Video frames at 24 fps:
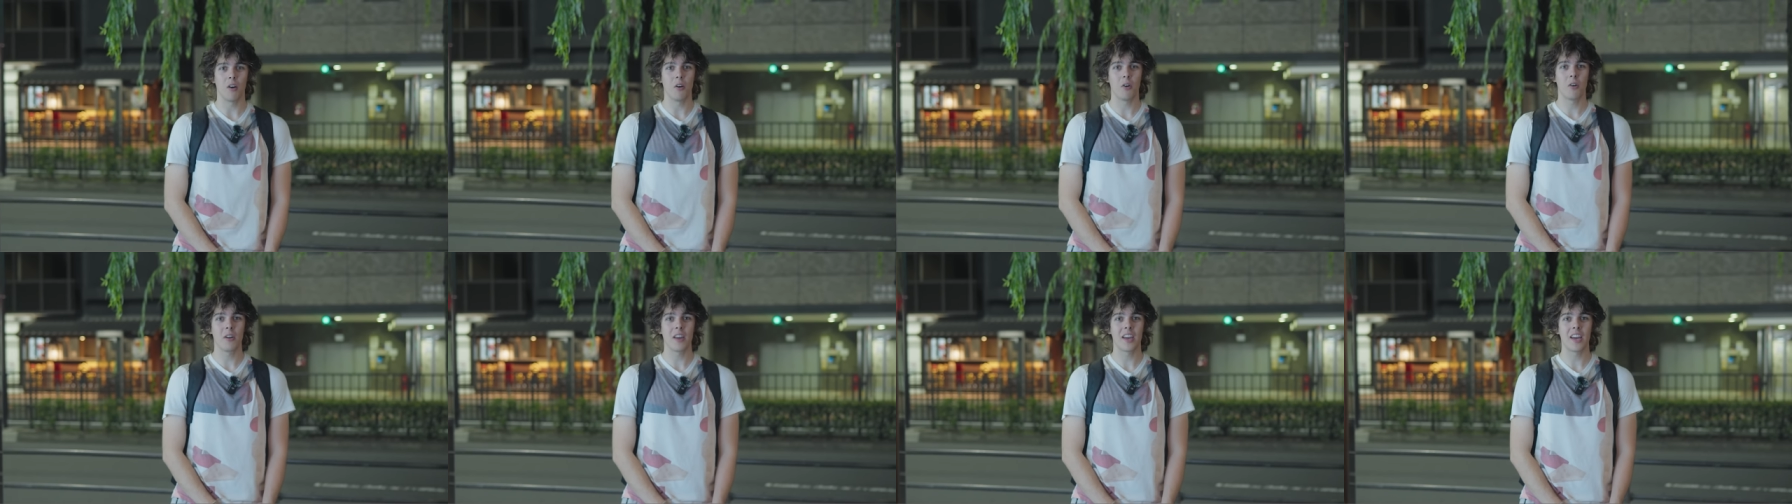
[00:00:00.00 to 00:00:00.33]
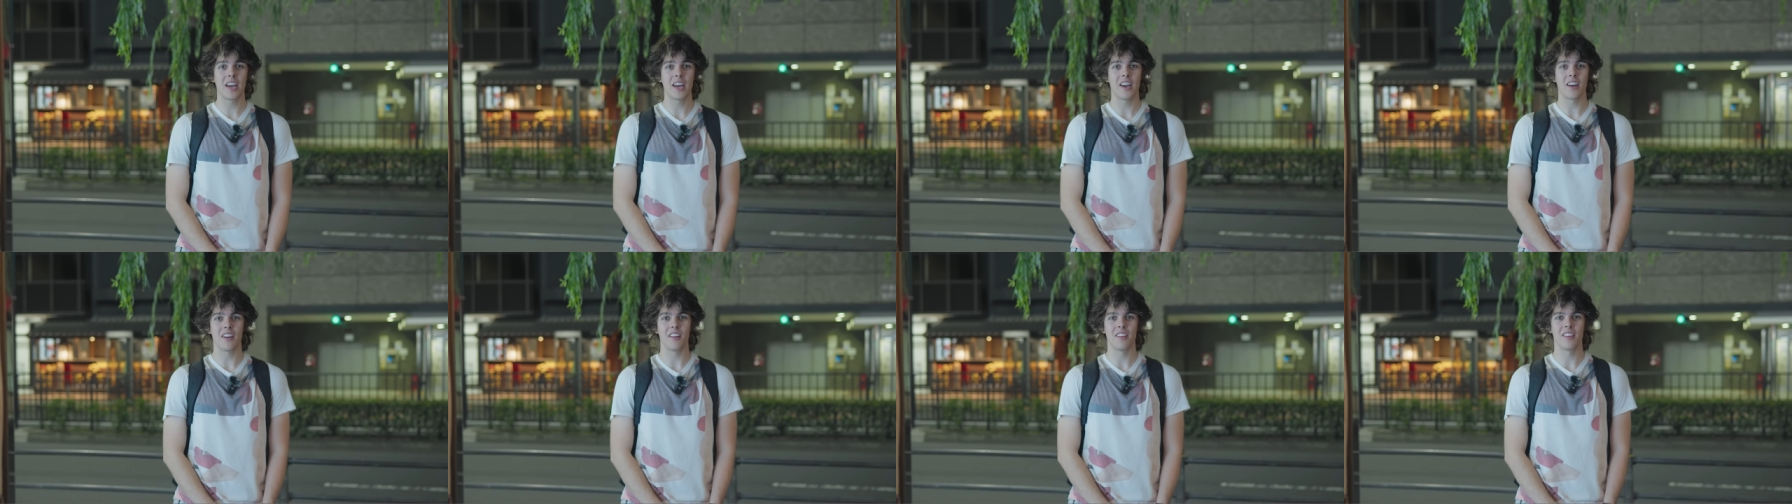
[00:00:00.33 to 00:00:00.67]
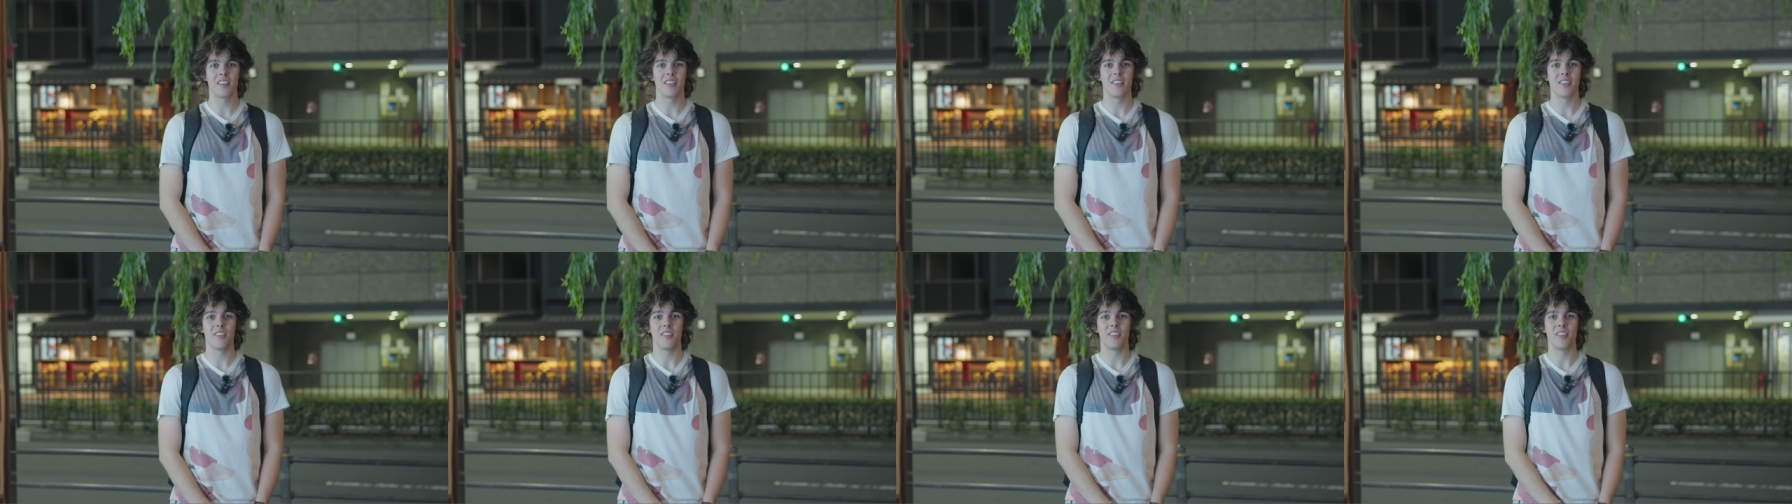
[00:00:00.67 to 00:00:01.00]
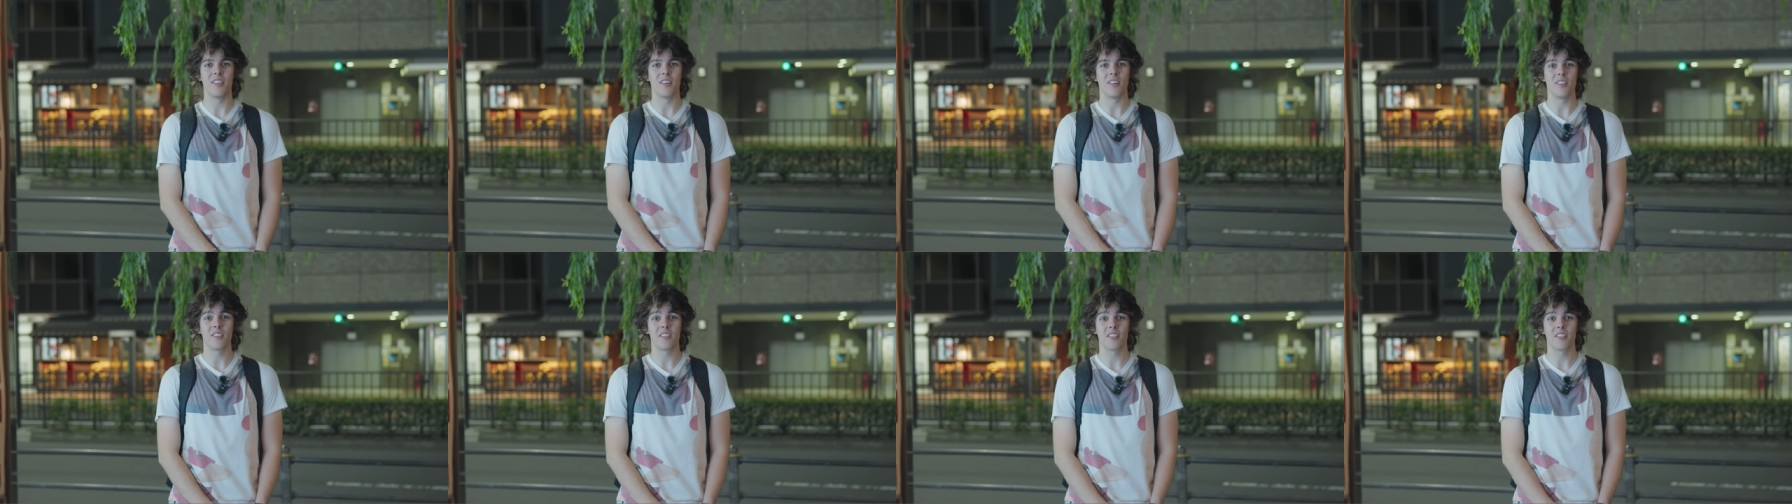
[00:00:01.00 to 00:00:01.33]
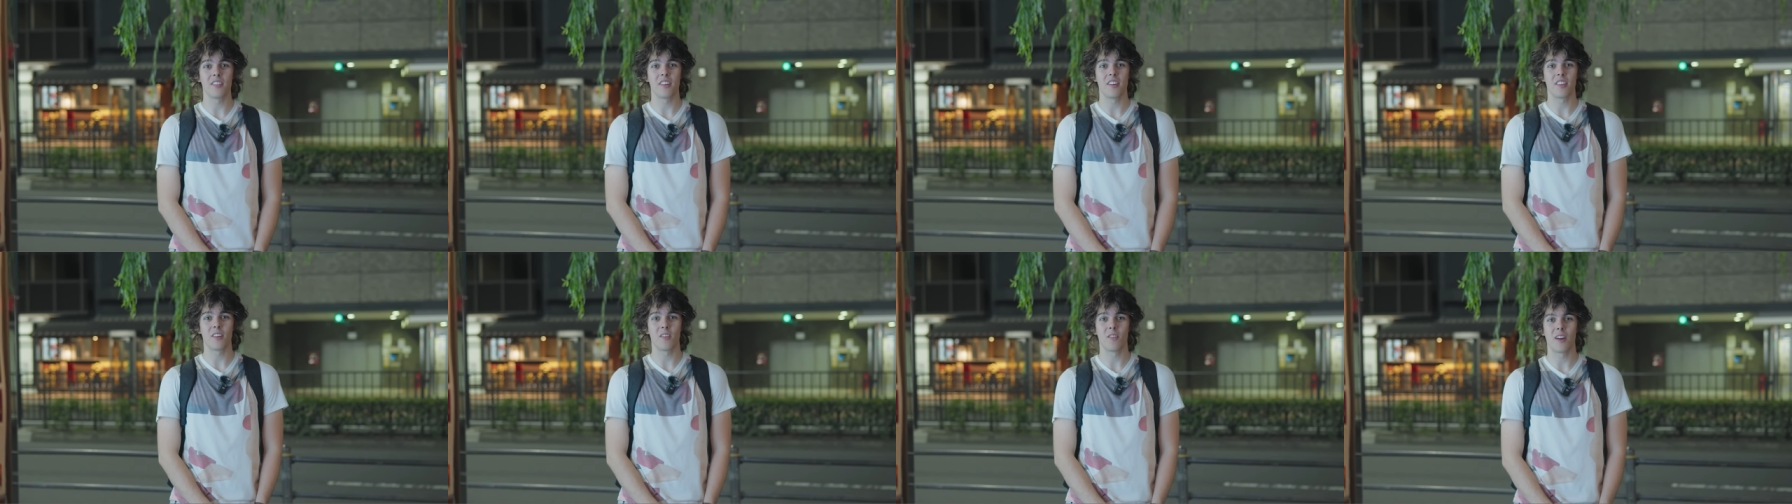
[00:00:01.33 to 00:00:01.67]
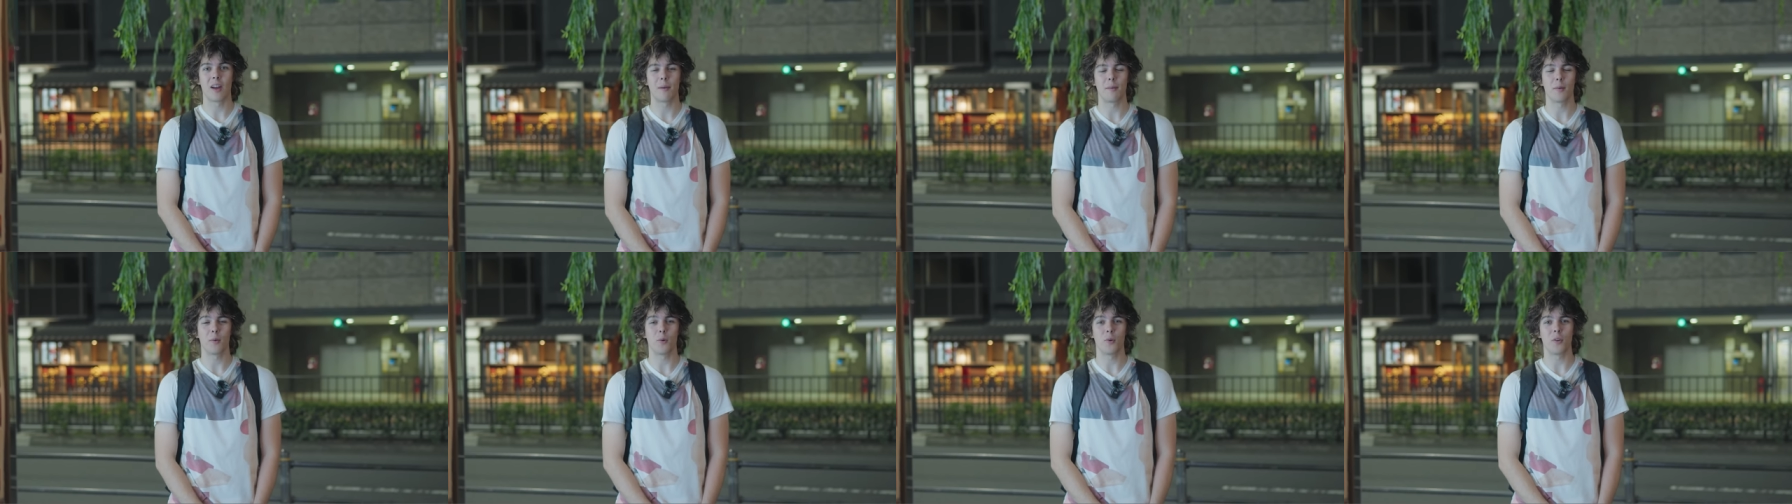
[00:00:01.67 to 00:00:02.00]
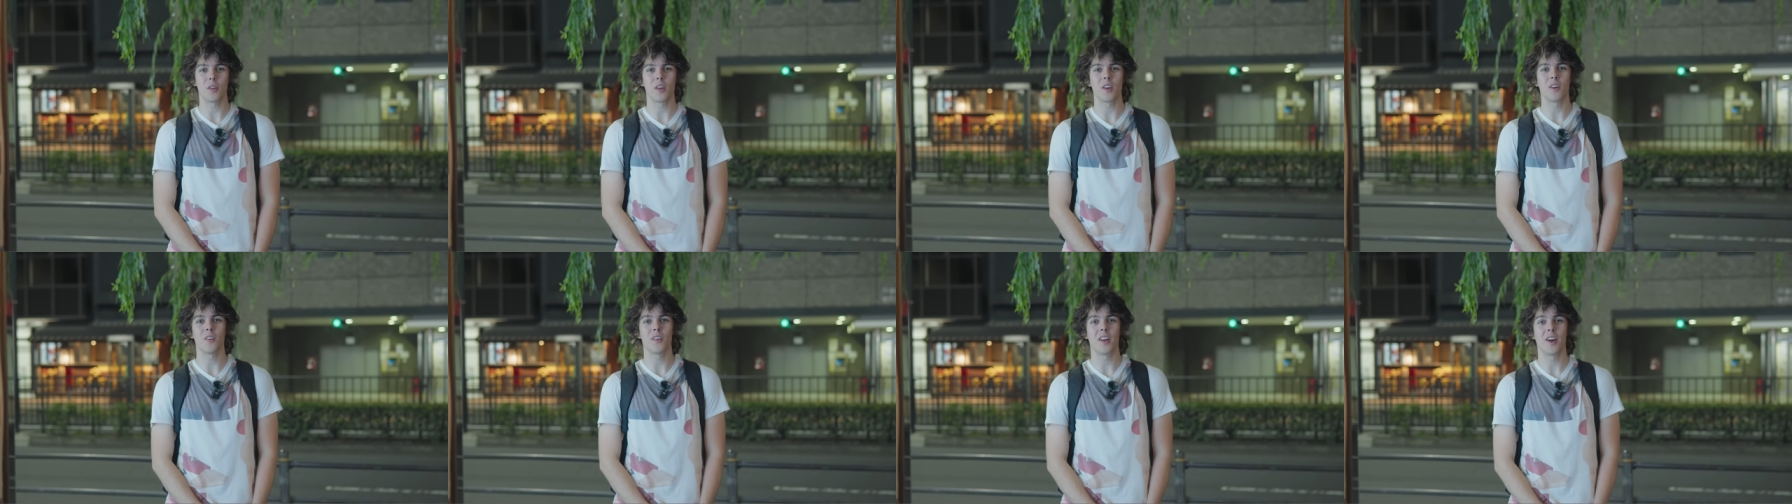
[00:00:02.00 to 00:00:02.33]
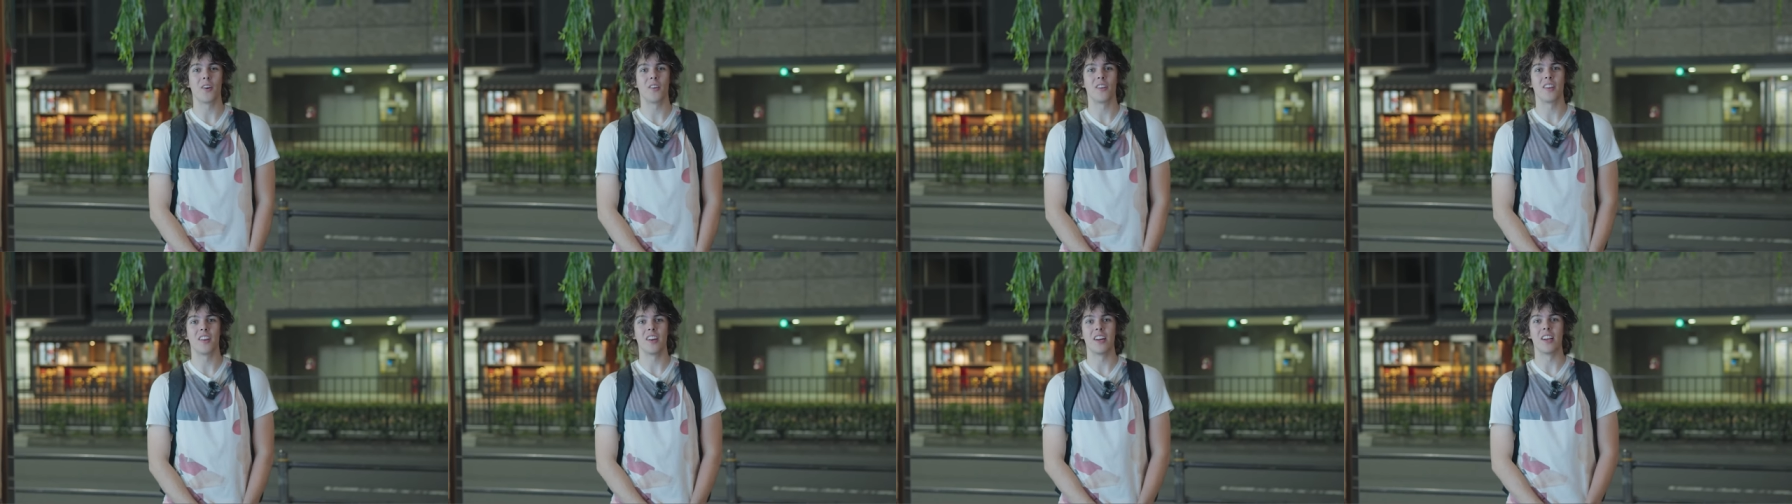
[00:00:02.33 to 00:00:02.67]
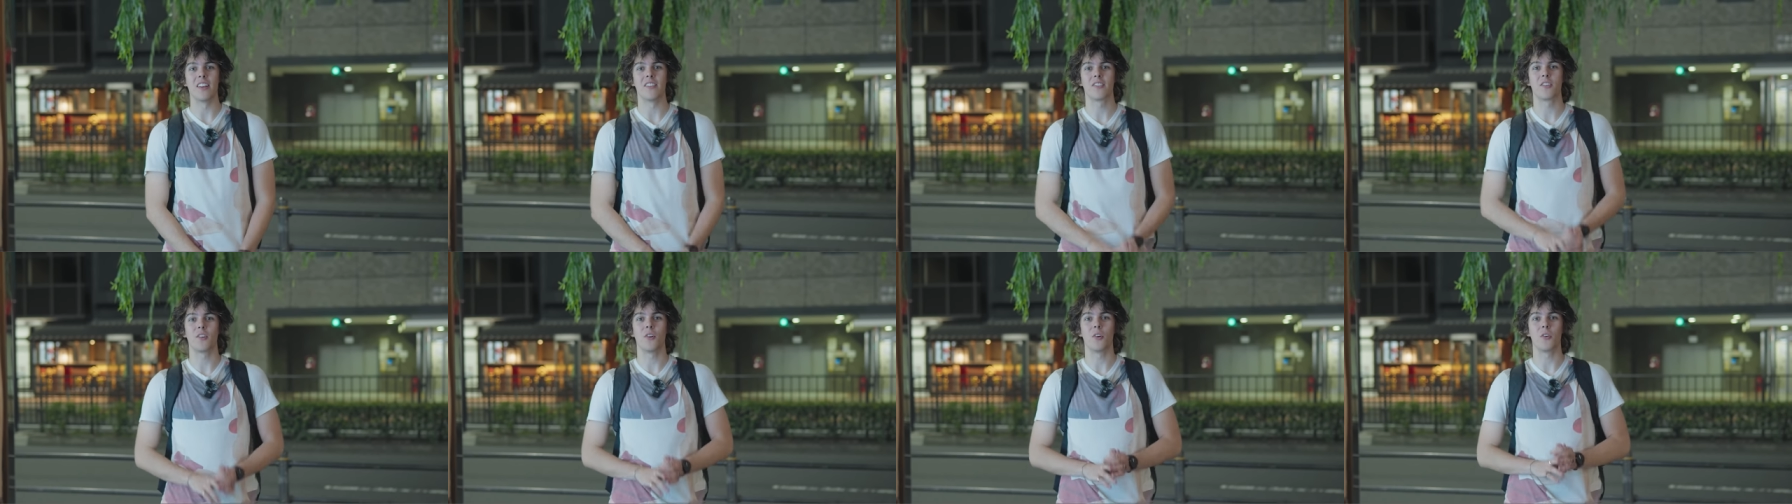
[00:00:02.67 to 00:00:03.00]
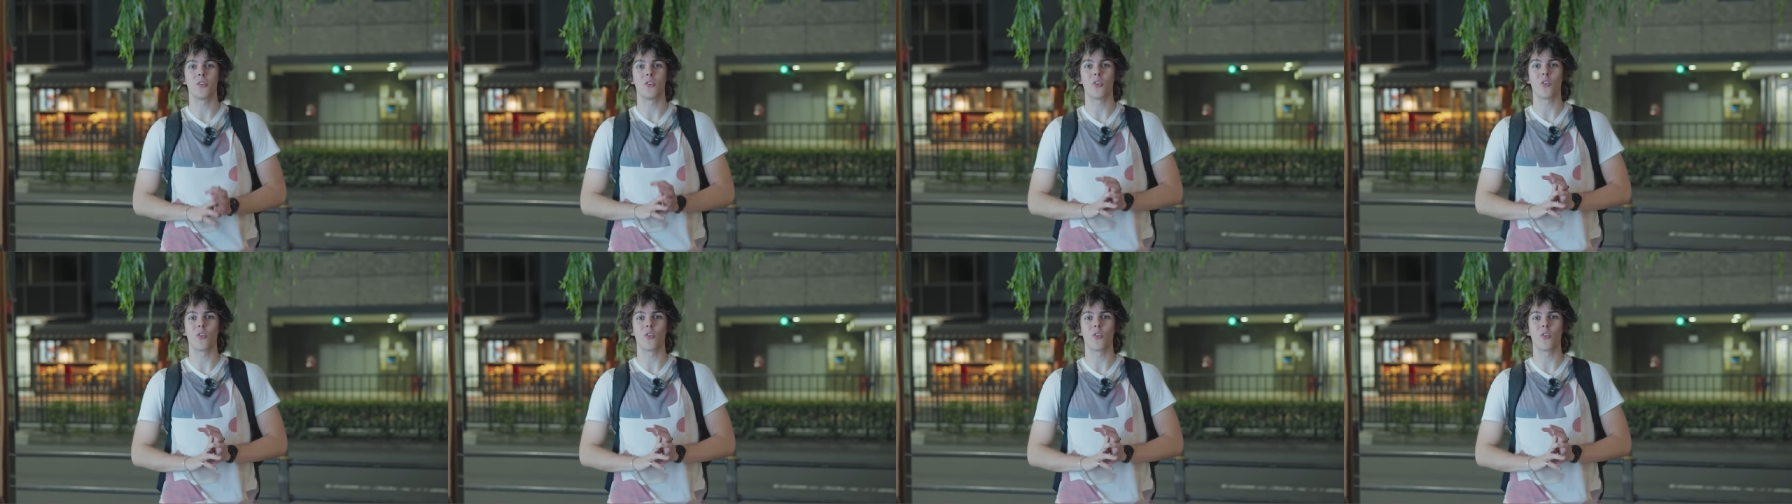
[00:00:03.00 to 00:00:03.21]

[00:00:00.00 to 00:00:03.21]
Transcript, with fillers: Oh yeah, there's another rabbit hole to go down, and it's called